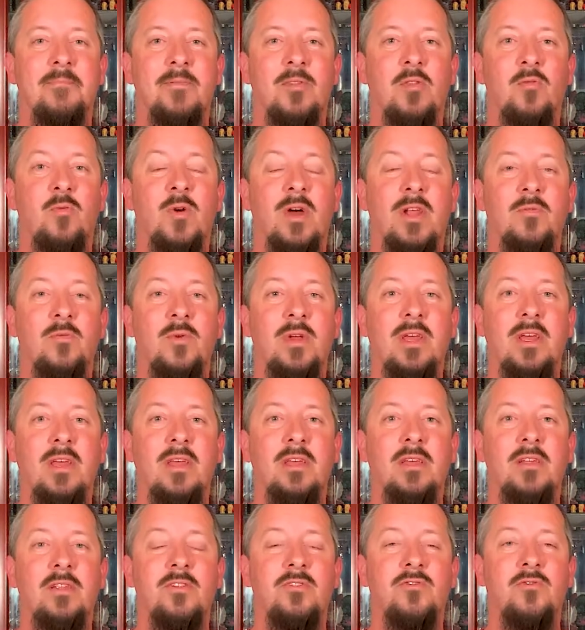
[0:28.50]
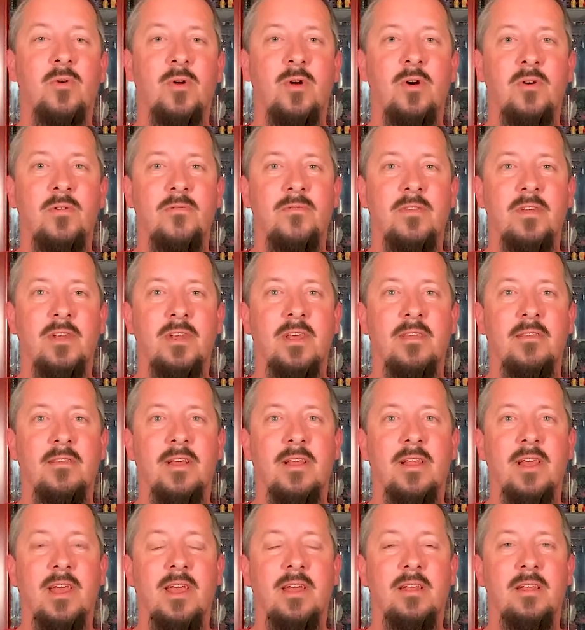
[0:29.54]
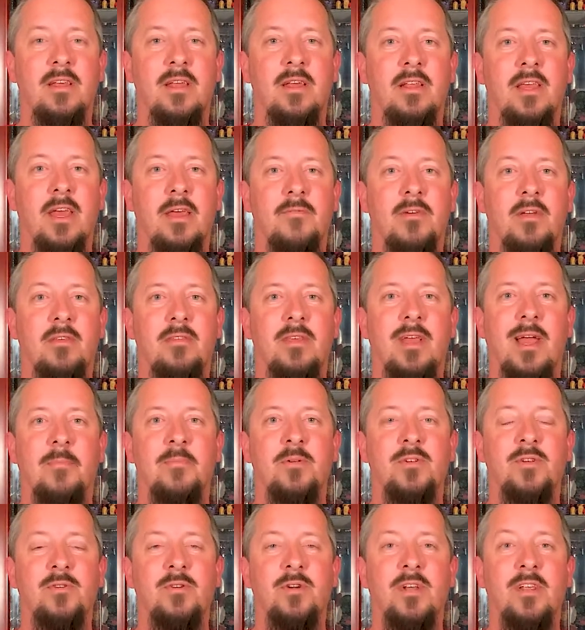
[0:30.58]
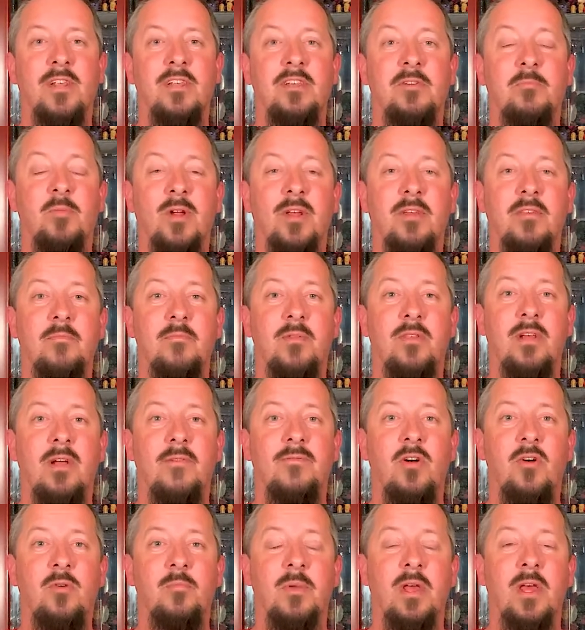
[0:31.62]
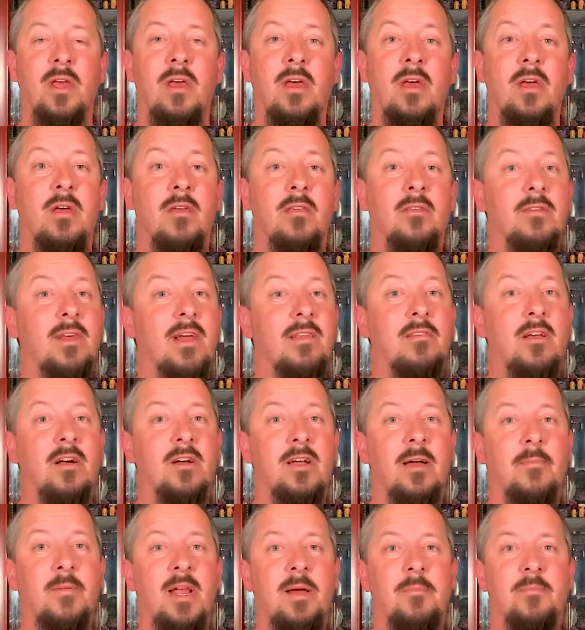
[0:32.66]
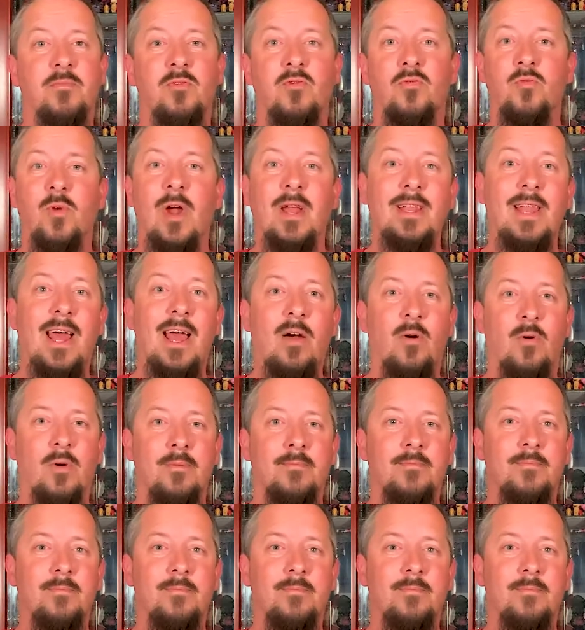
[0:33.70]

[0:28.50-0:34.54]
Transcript: when we drove to Disneyland, it gave us the opportunity to bring some stuff home. So that's all coming up right now.